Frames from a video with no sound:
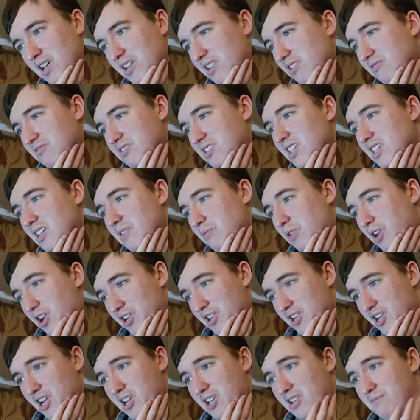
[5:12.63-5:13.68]
I don't see
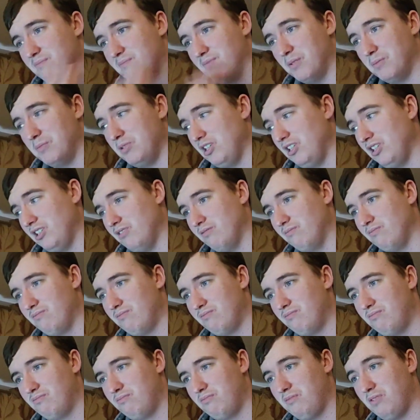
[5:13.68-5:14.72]
why not. I mean,
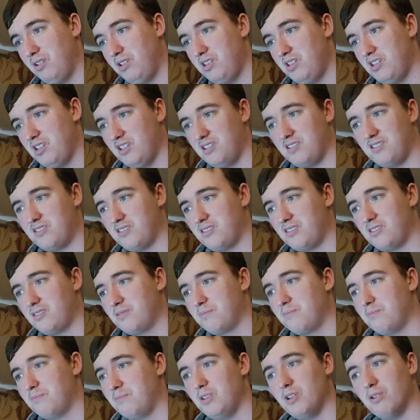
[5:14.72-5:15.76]

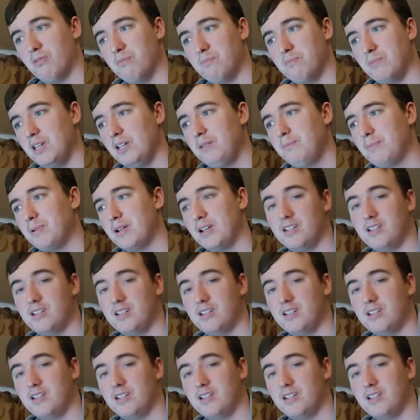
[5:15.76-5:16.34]
it's big.